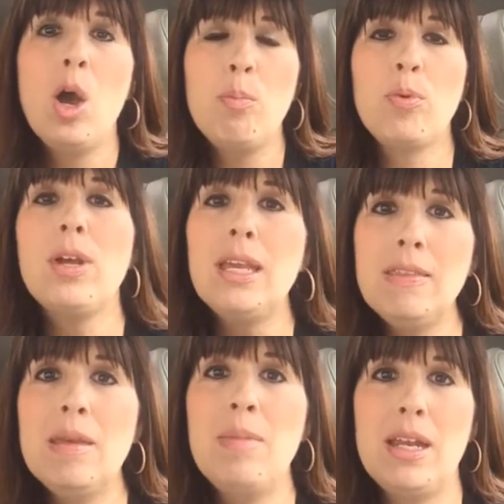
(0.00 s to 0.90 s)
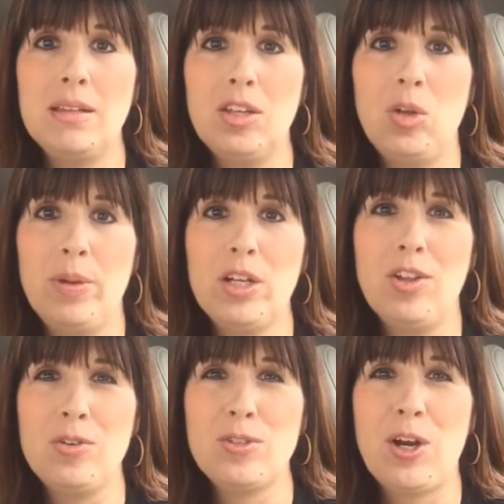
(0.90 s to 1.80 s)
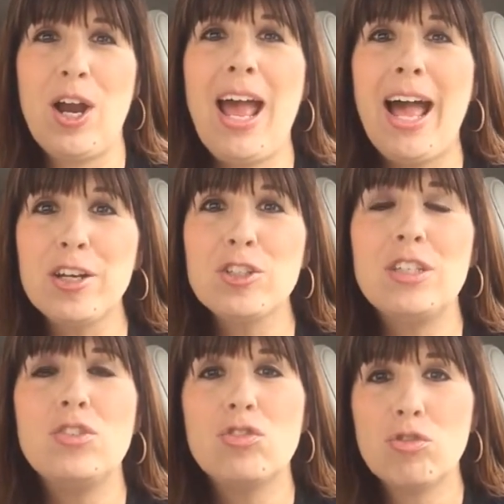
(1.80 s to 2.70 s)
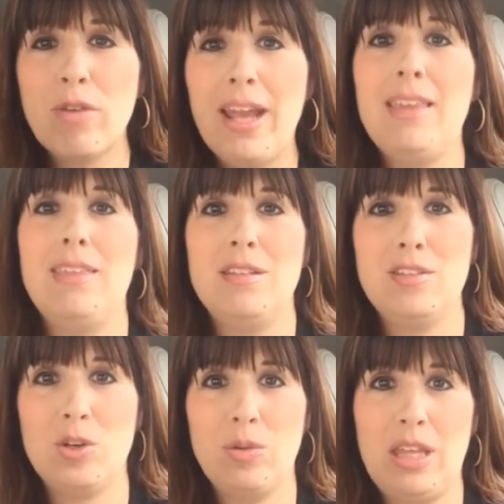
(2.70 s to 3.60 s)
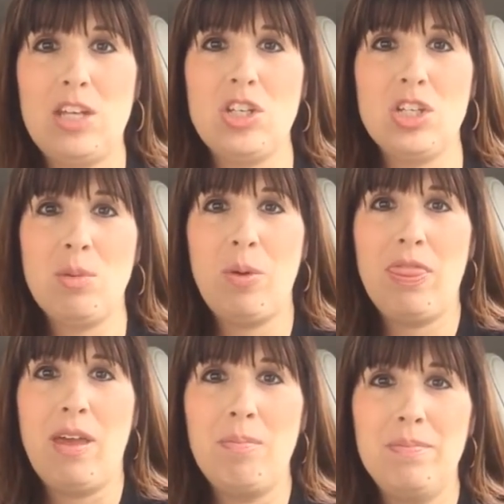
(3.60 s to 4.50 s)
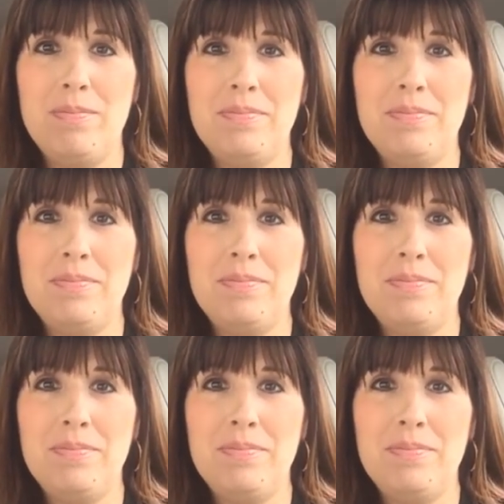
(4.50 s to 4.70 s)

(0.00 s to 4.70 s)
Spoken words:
bringing them in a little bit closer actually strengthens your relationship with them.